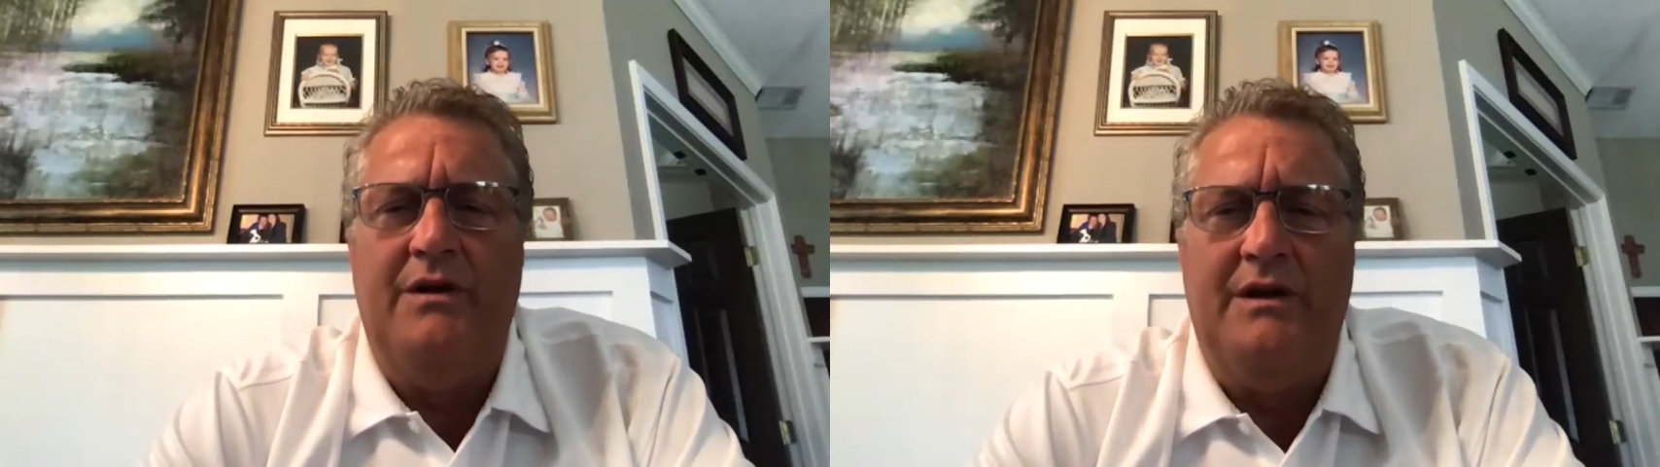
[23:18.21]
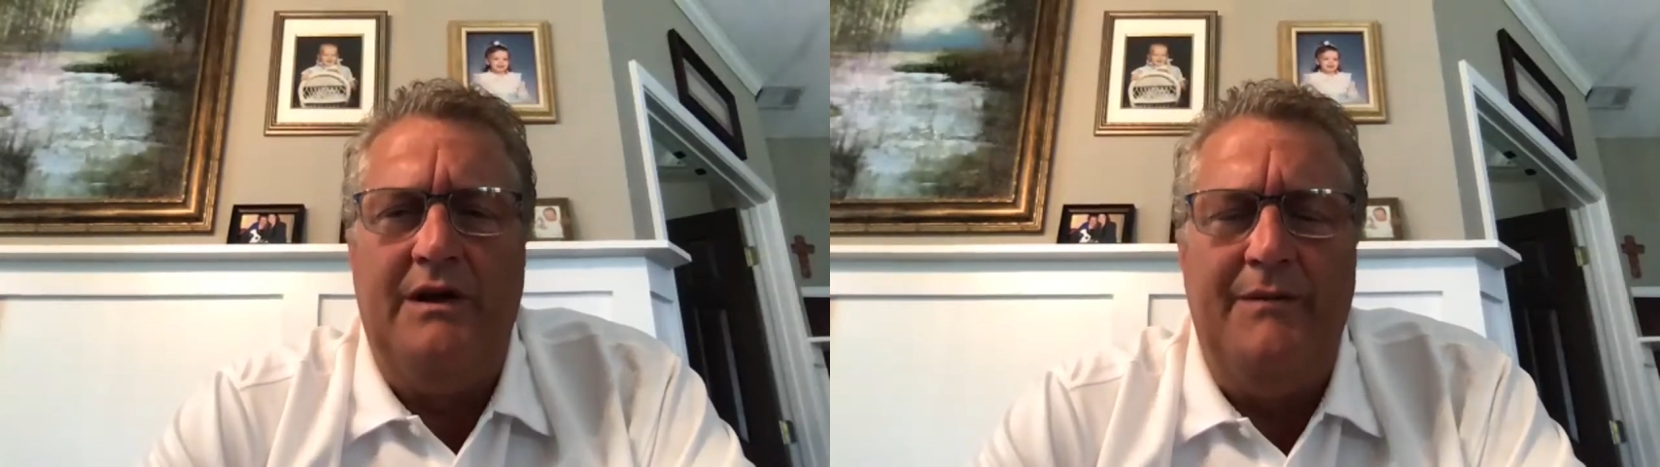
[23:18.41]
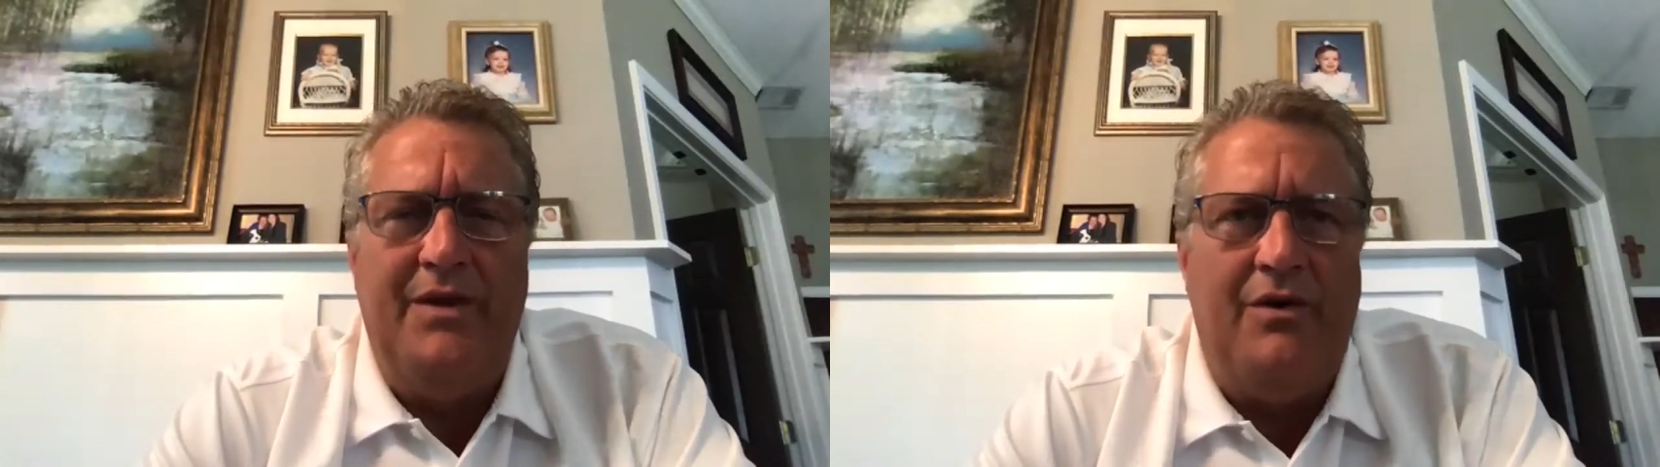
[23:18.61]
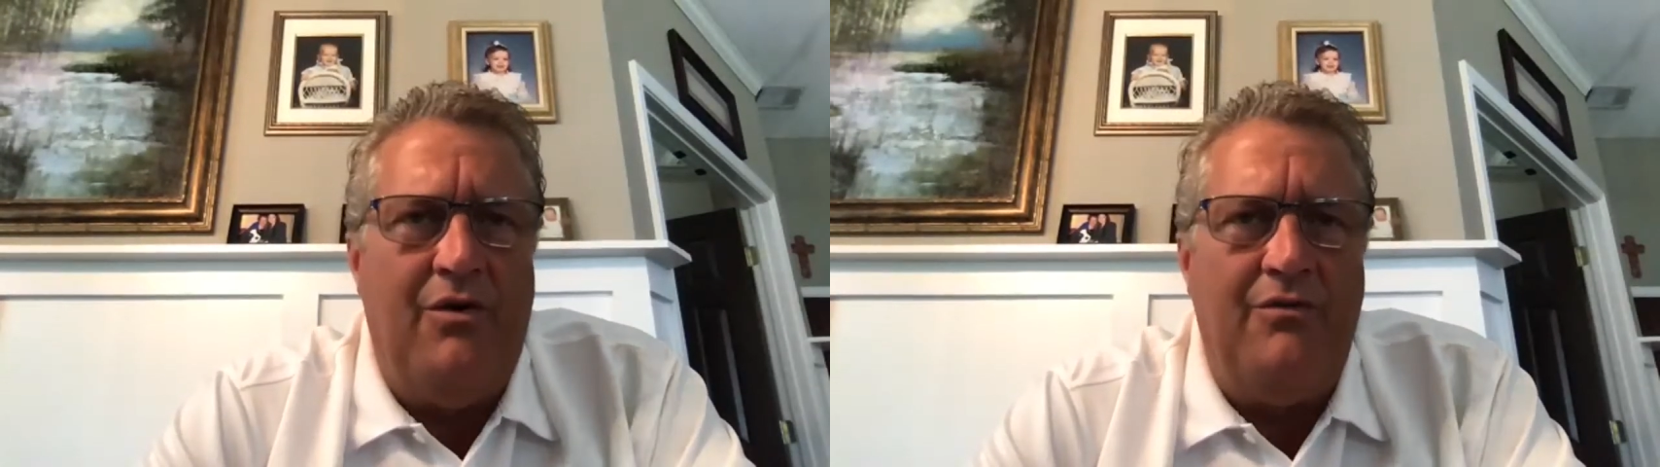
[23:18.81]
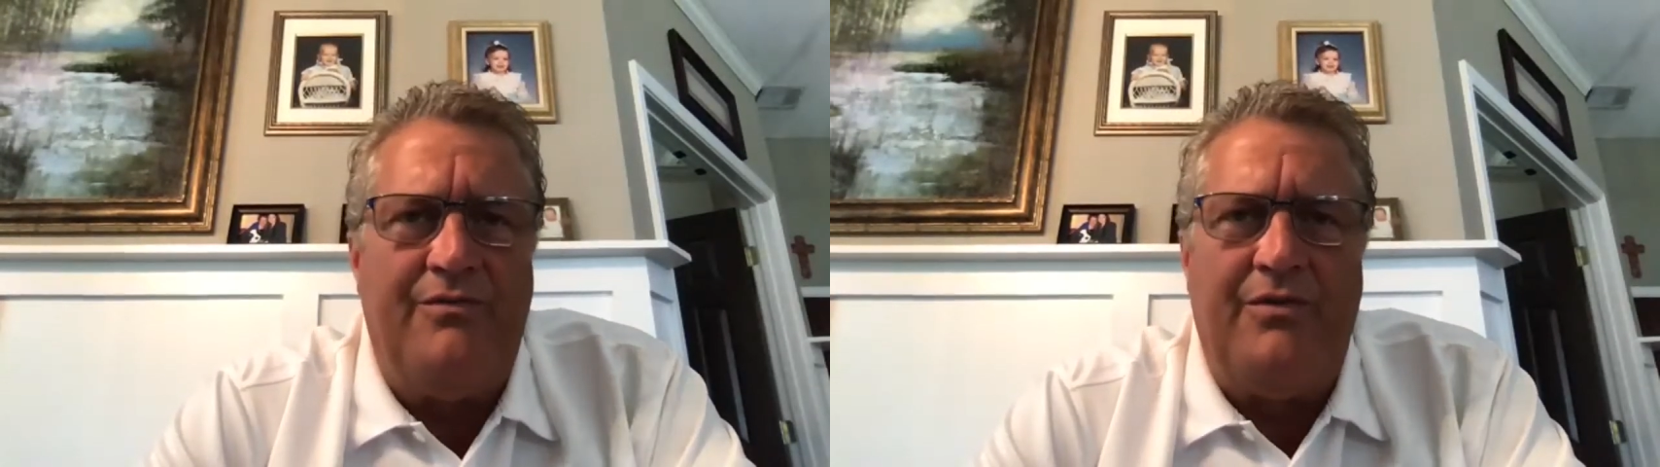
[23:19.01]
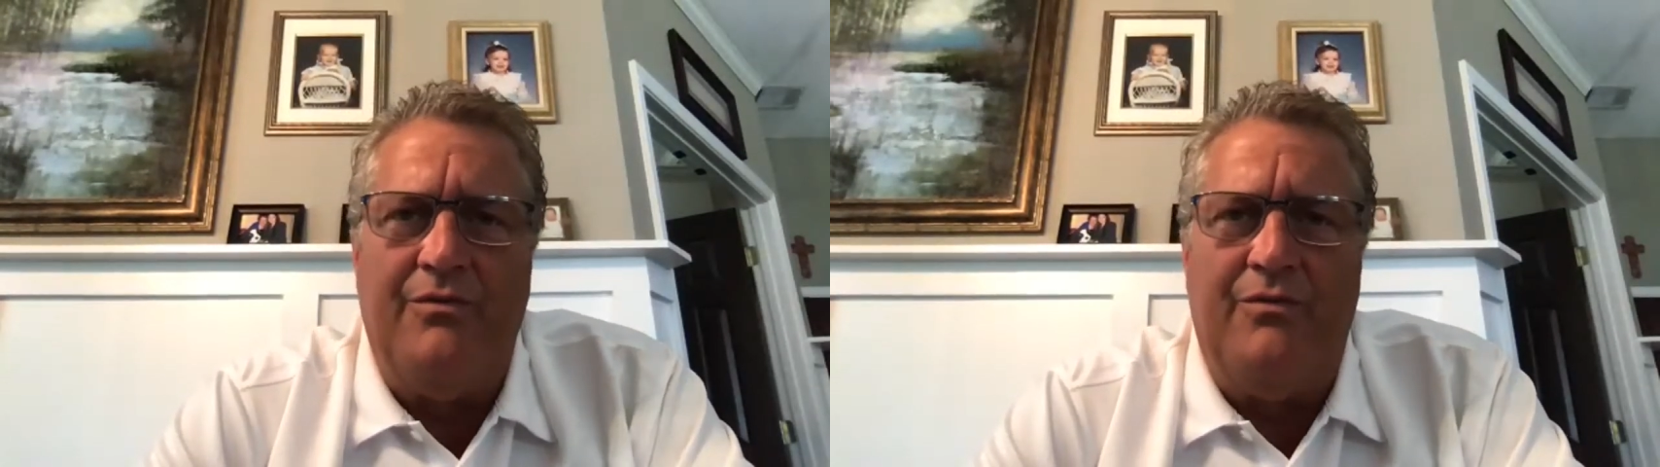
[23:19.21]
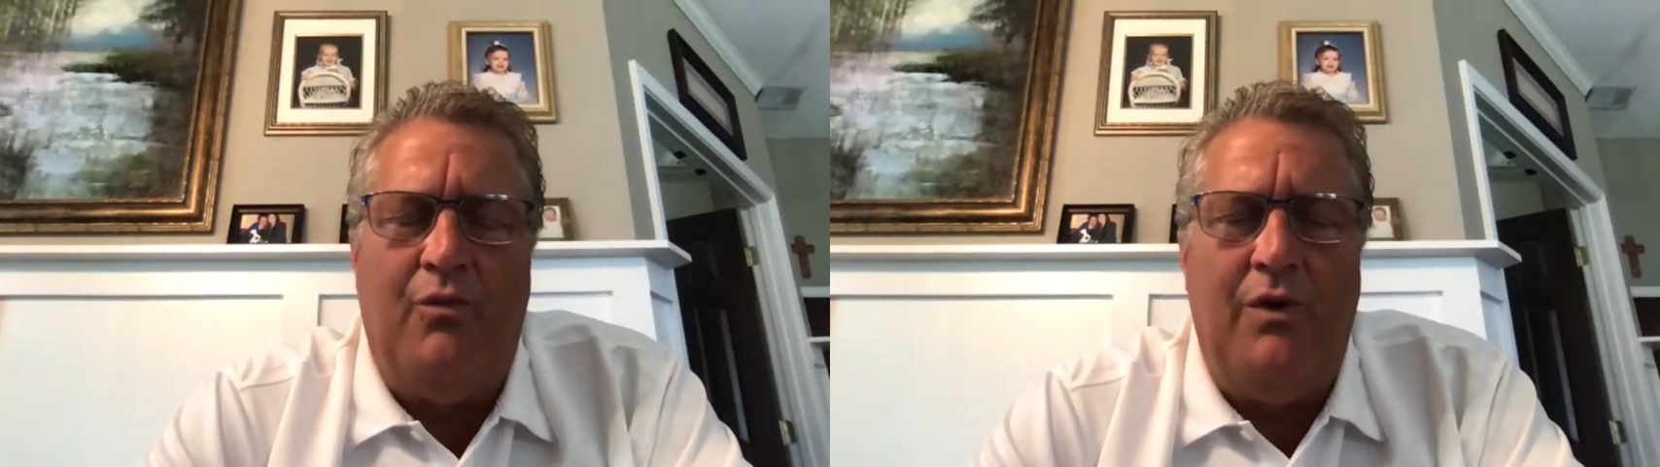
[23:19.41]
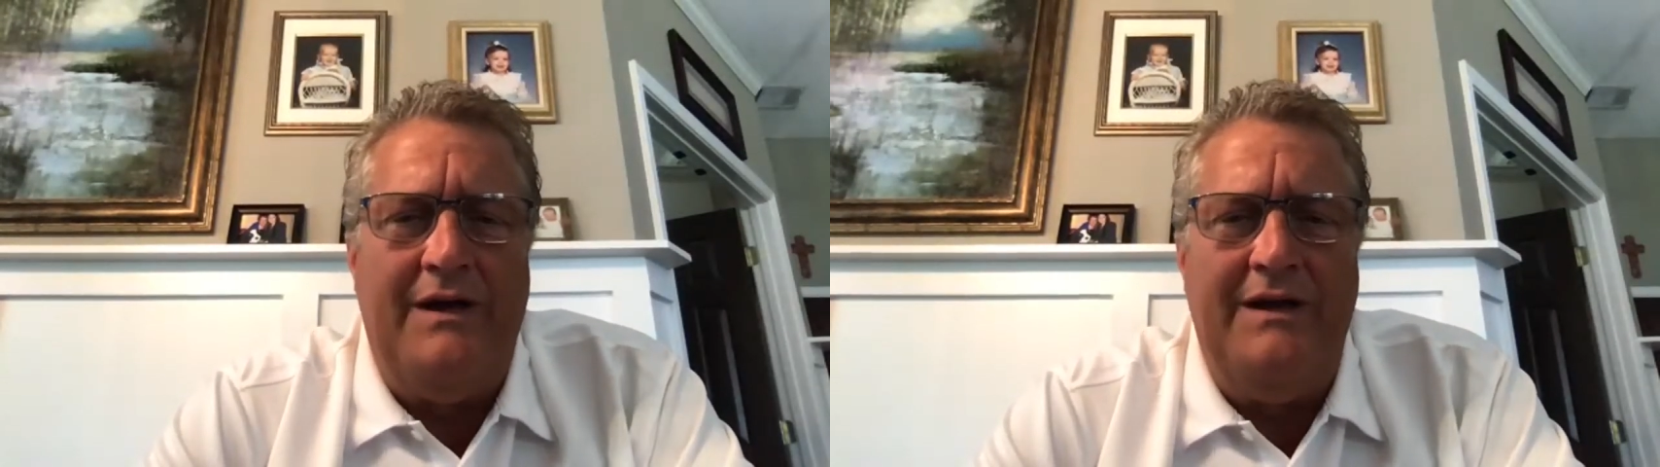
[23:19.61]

and gave me a quote for way